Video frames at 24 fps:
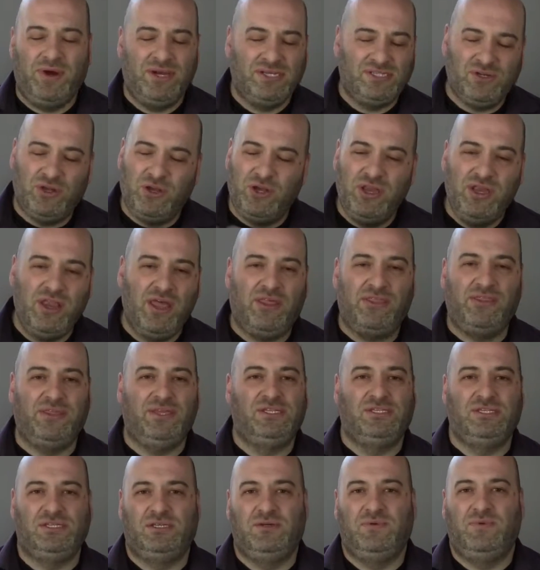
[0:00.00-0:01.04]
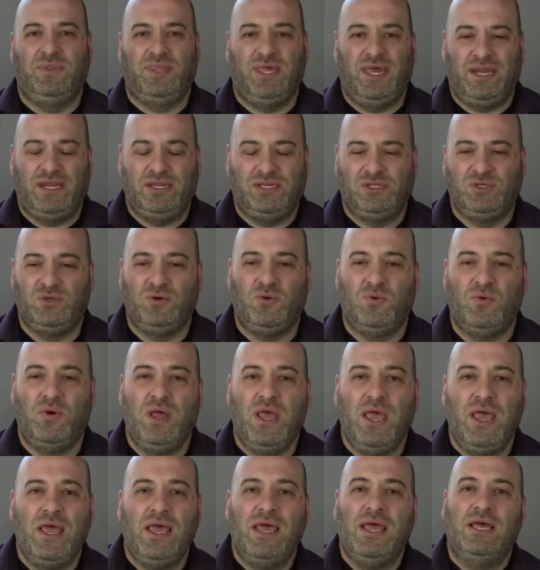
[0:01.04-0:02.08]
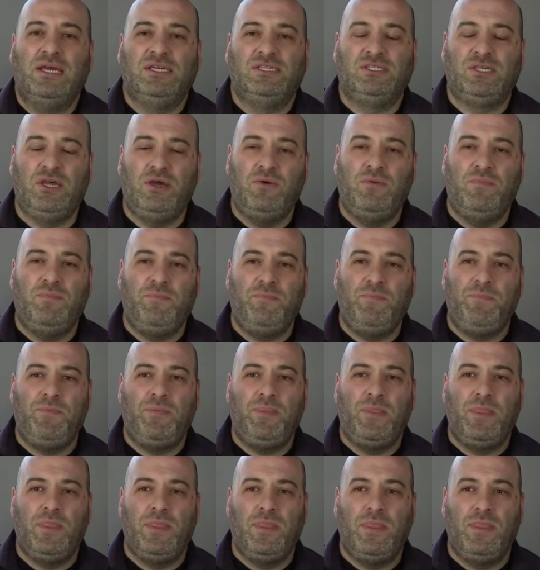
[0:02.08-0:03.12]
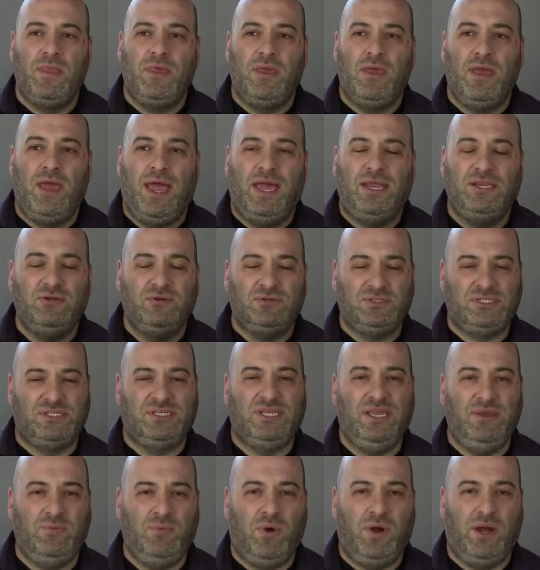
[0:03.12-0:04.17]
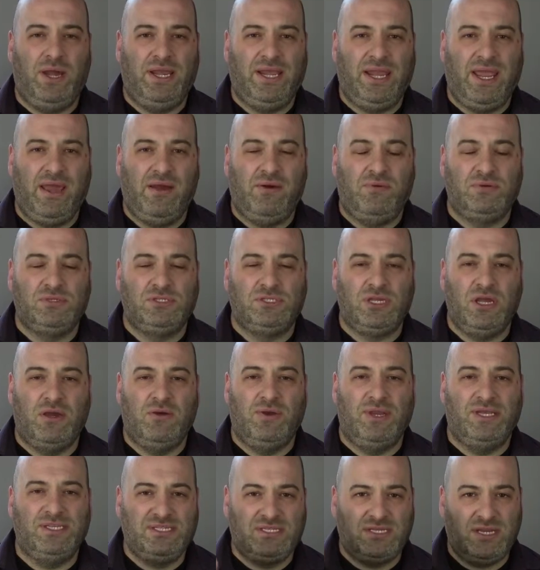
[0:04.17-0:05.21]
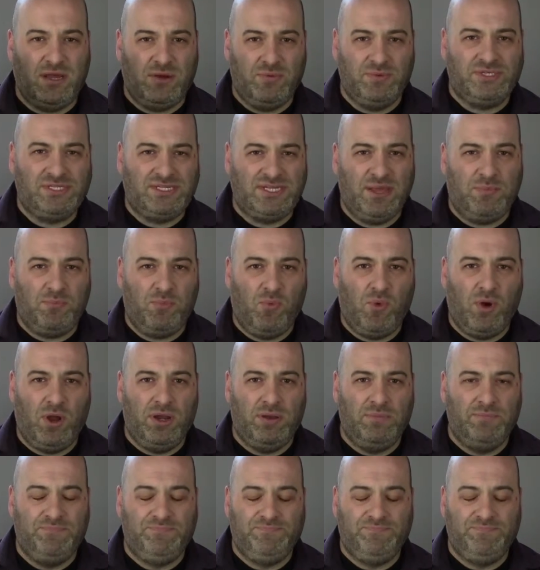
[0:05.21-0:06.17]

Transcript: It's got nothing to do with that at all. So, and you'll see why now. So let's start with step one.